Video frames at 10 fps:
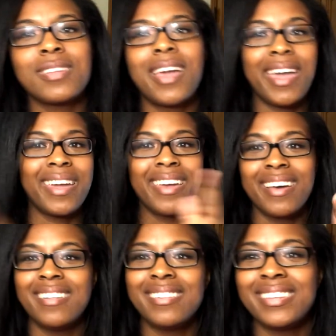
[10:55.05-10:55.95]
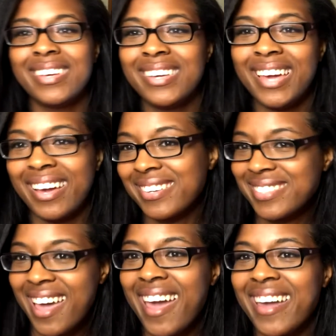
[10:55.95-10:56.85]

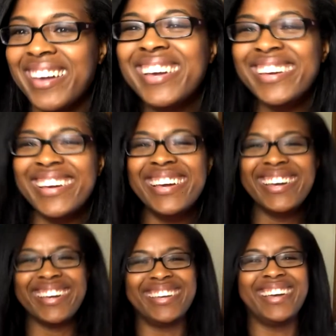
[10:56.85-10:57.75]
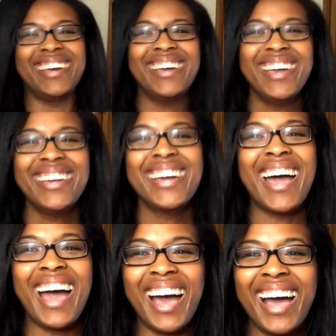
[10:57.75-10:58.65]
Alexa,
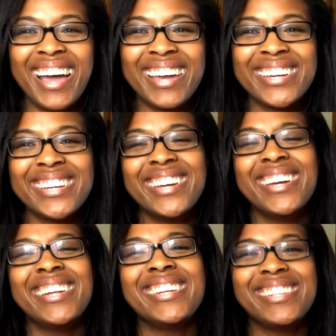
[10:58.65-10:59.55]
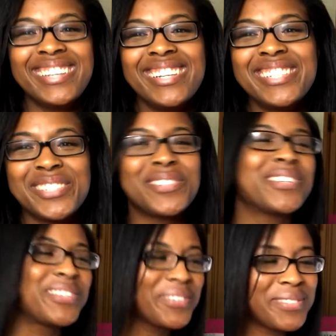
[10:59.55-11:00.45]
I needed you to
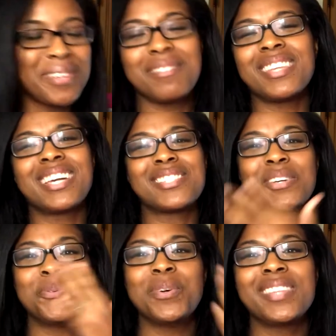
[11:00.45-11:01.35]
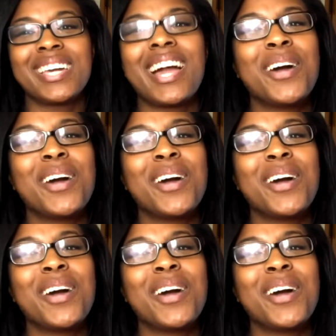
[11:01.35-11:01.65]
do something. And so one thing I